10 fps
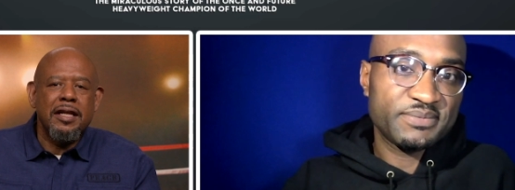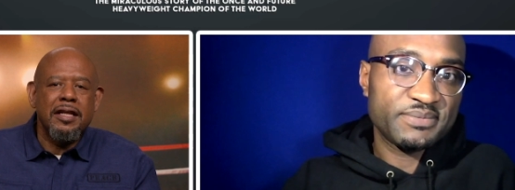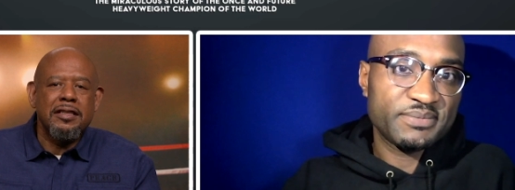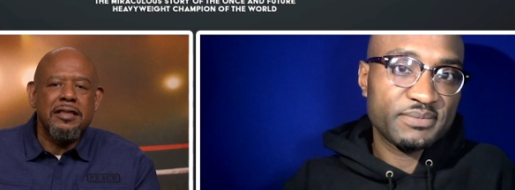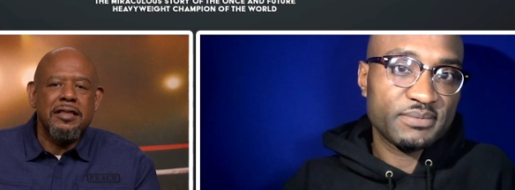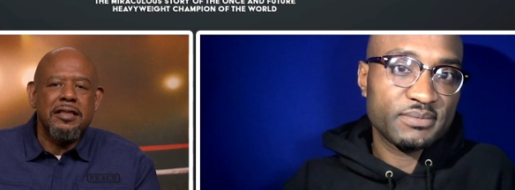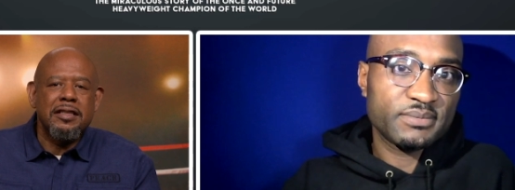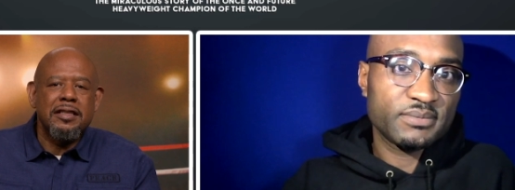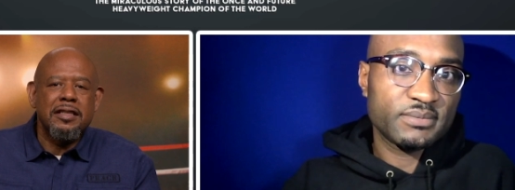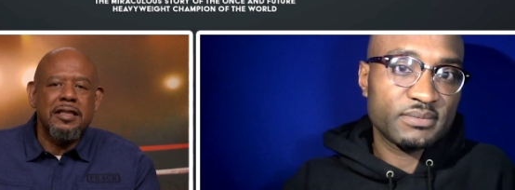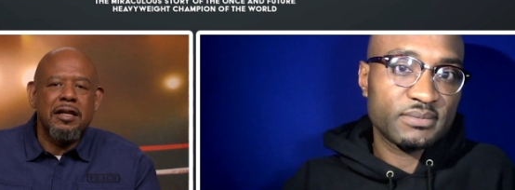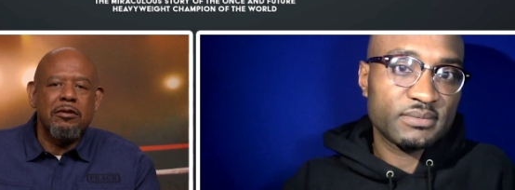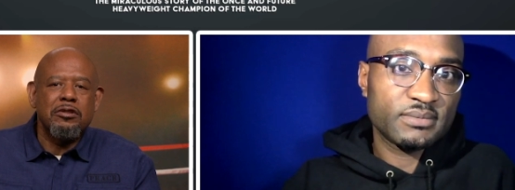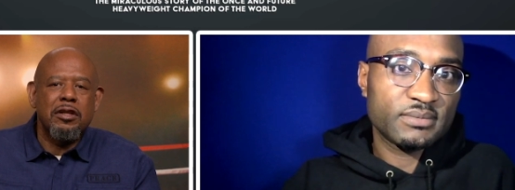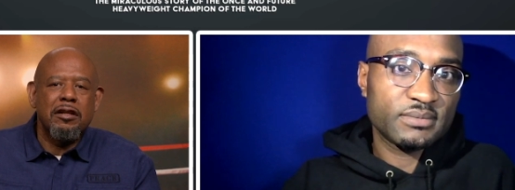Speaker 1: mentally, I guess
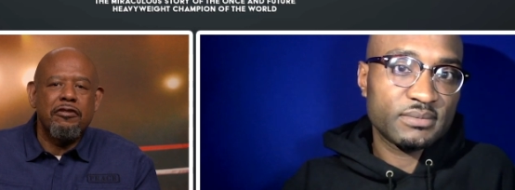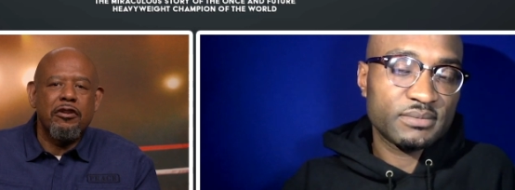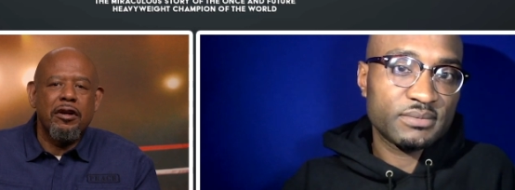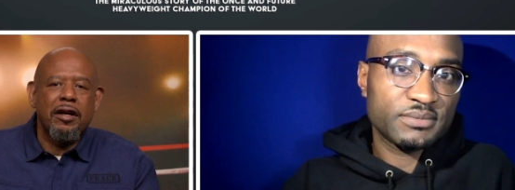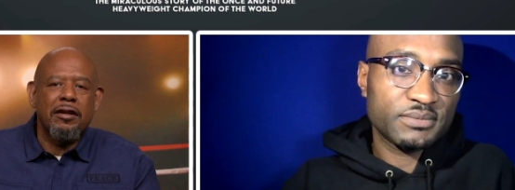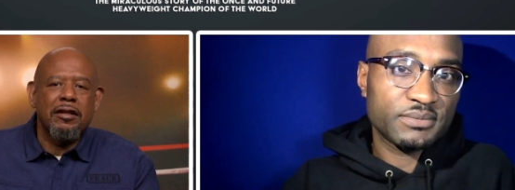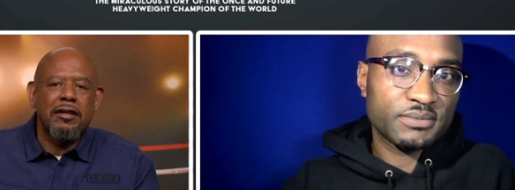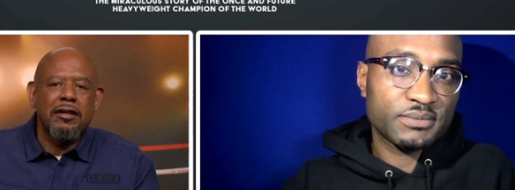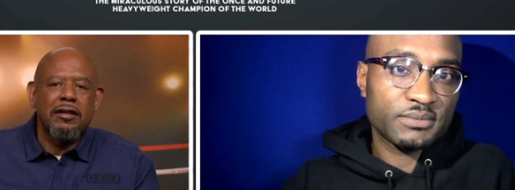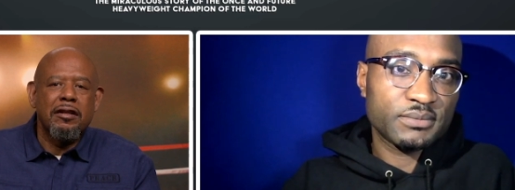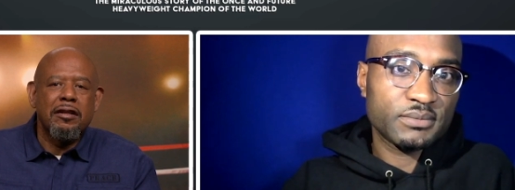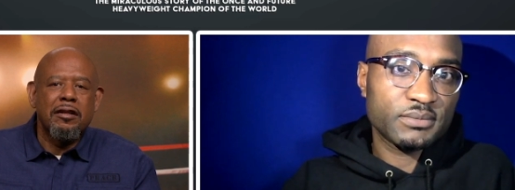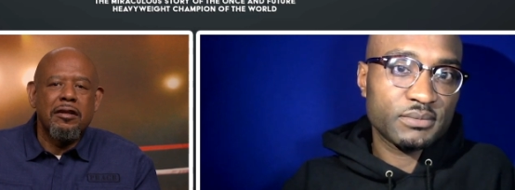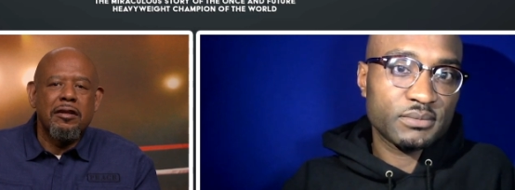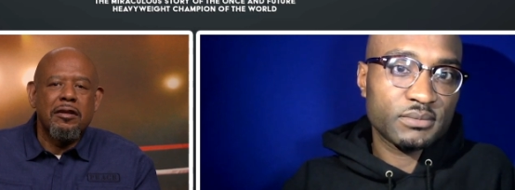I was trying to figure out
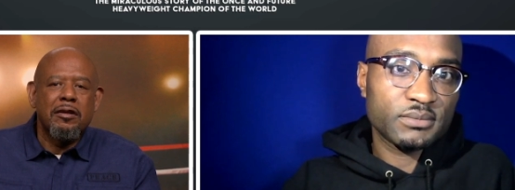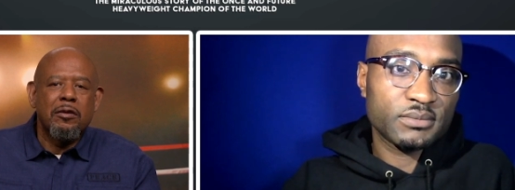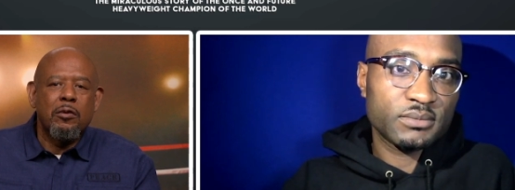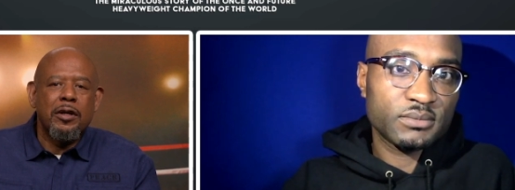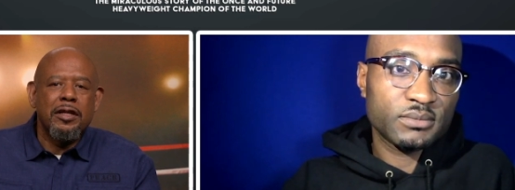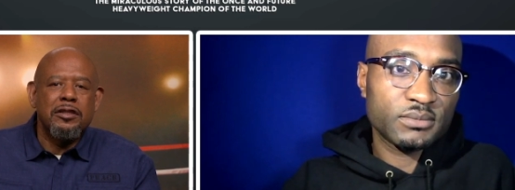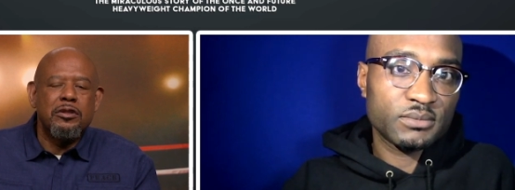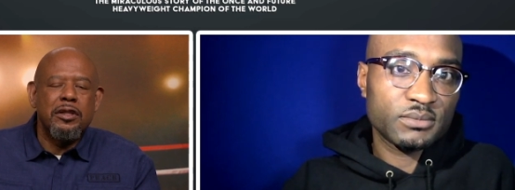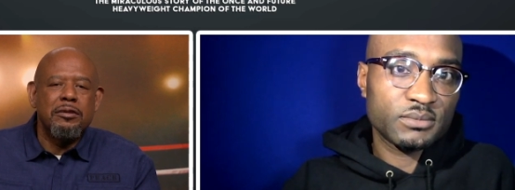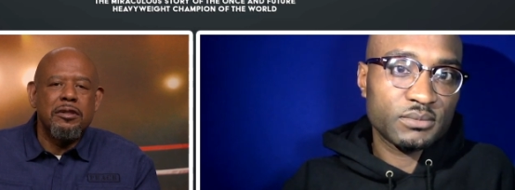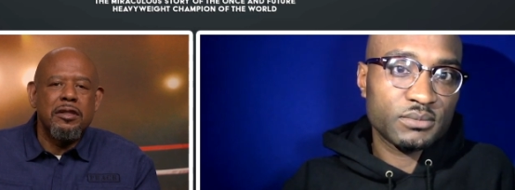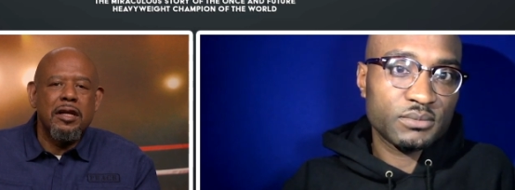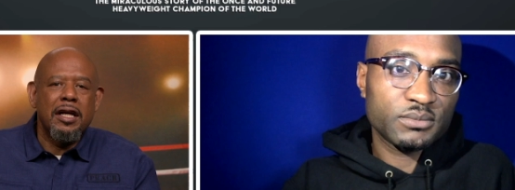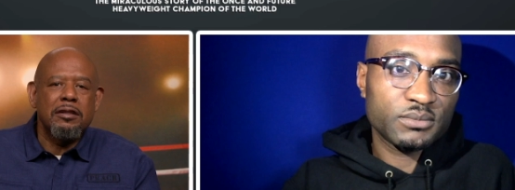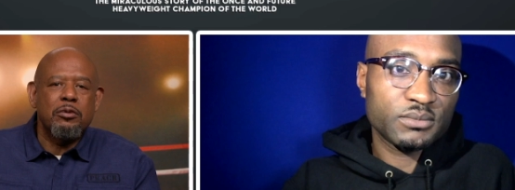what his
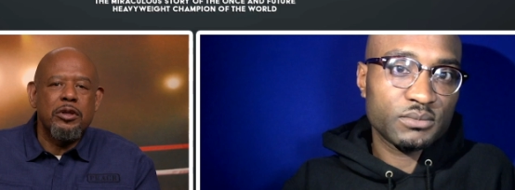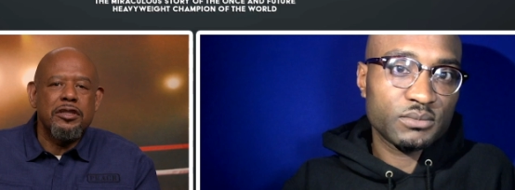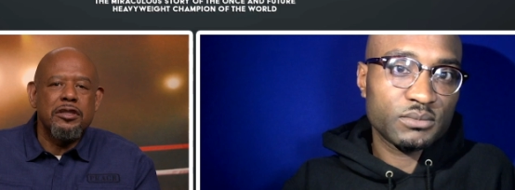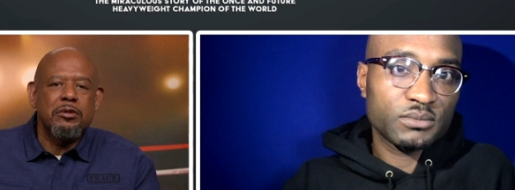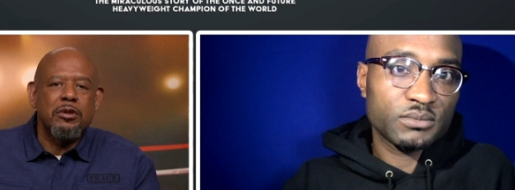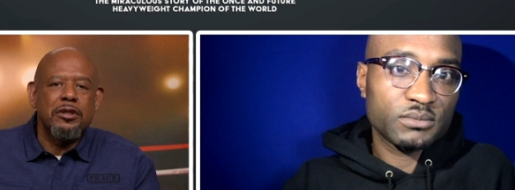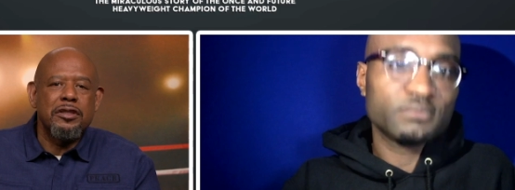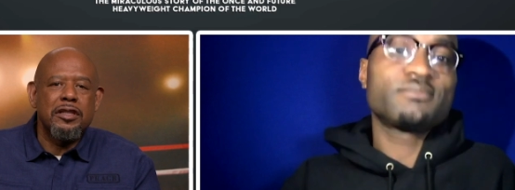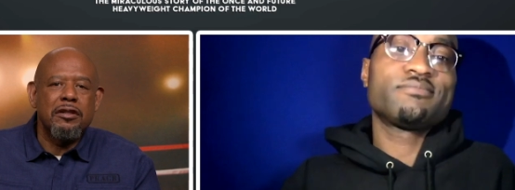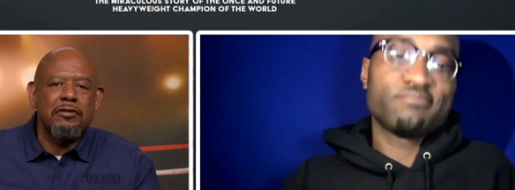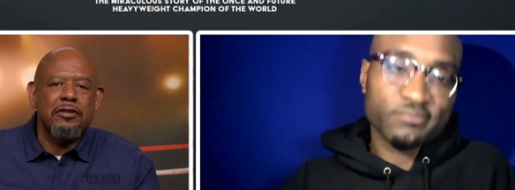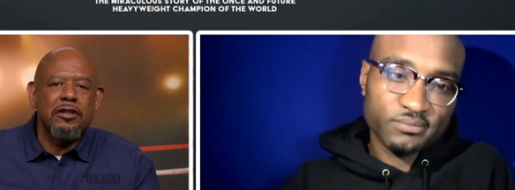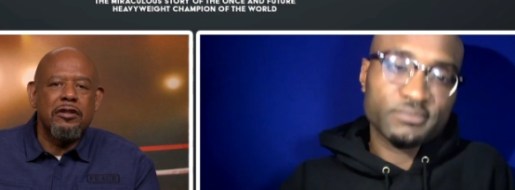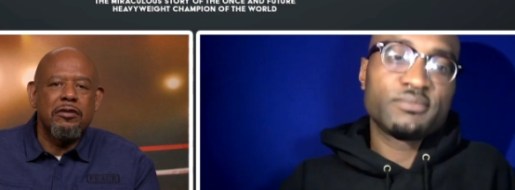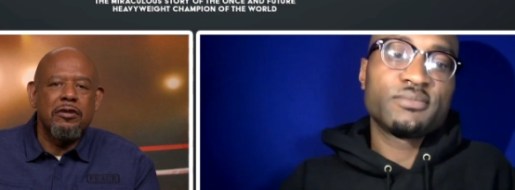dreams and aspirations were and
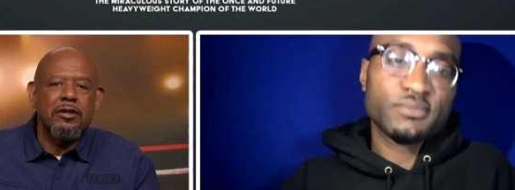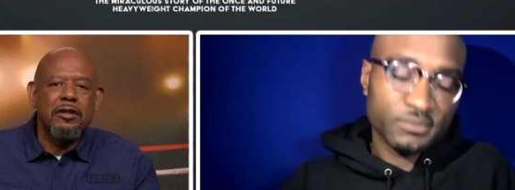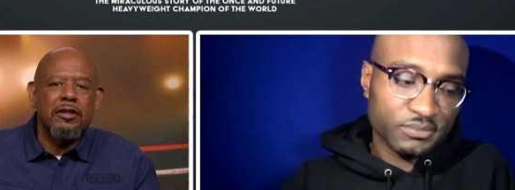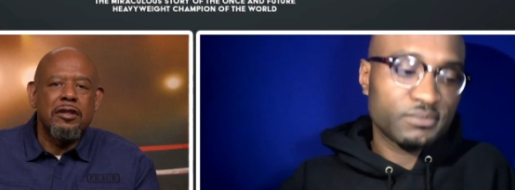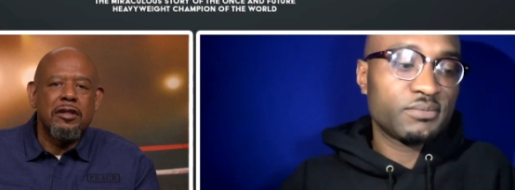stuff. You know,